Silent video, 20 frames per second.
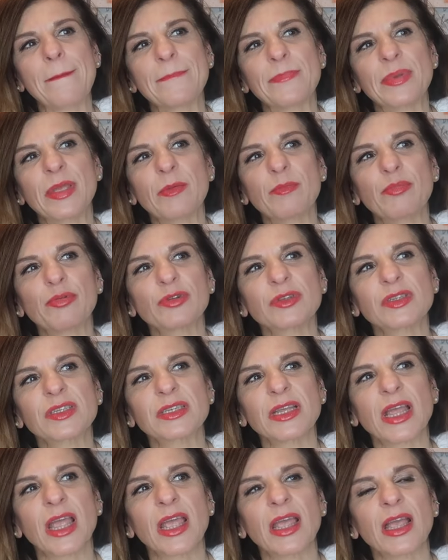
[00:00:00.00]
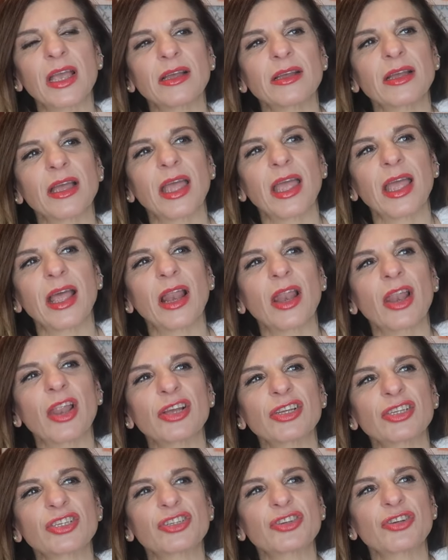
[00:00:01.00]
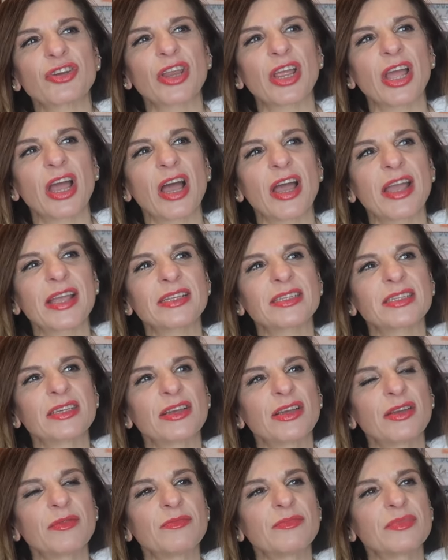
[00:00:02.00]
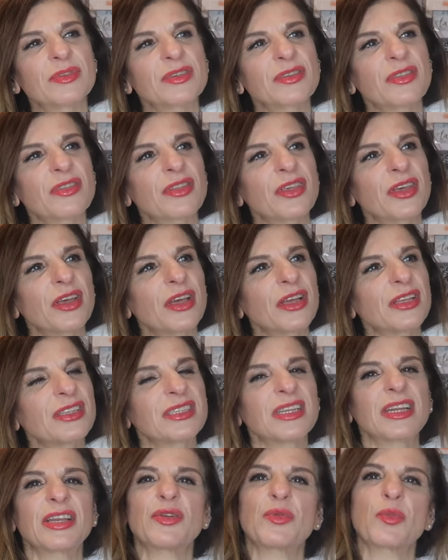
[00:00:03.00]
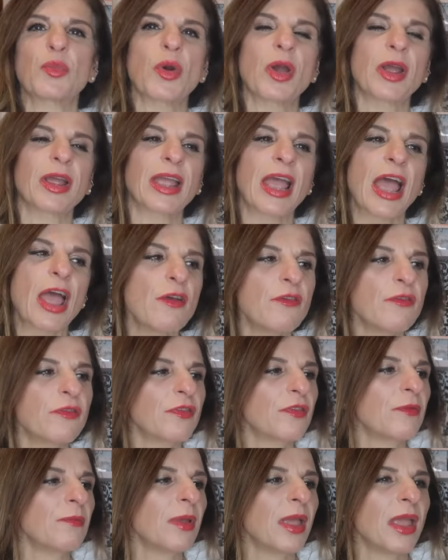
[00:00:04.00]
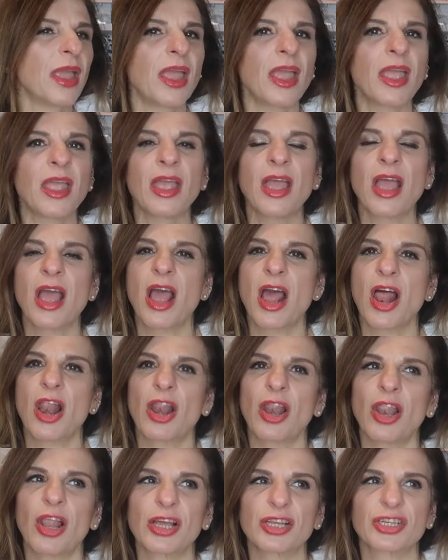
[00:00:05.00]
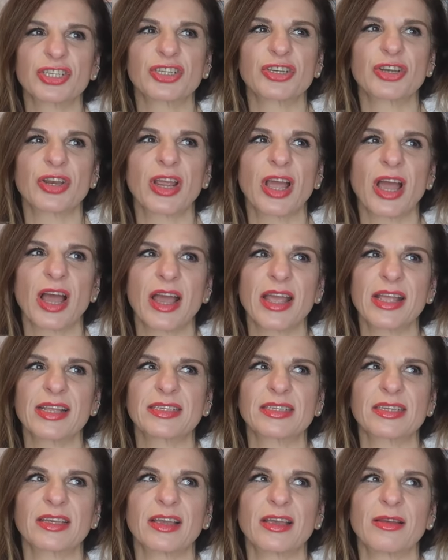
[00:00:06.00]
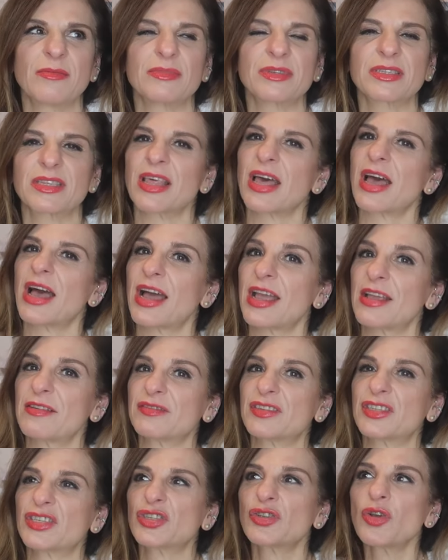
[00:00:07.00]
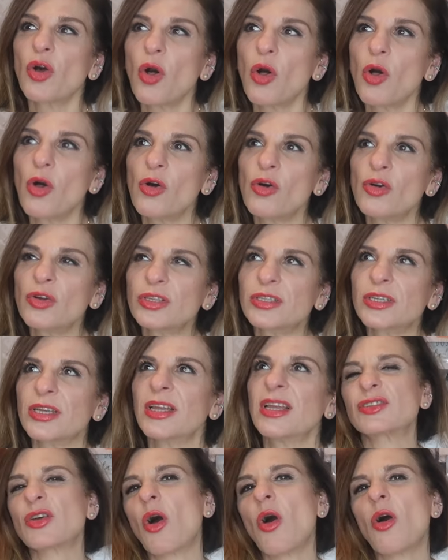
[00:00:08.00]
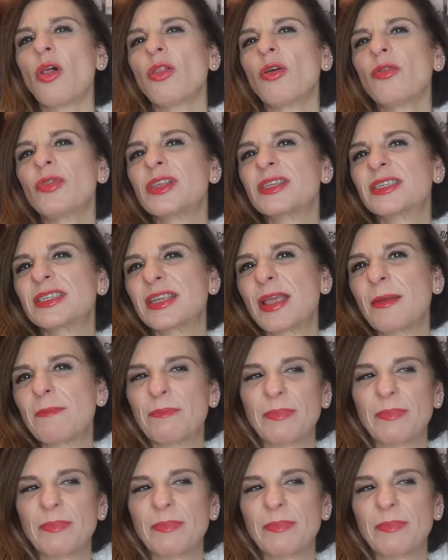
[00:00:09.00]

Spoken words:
people saying luxury items that didn't work out for me, luxury items that I've sold. It's all on the same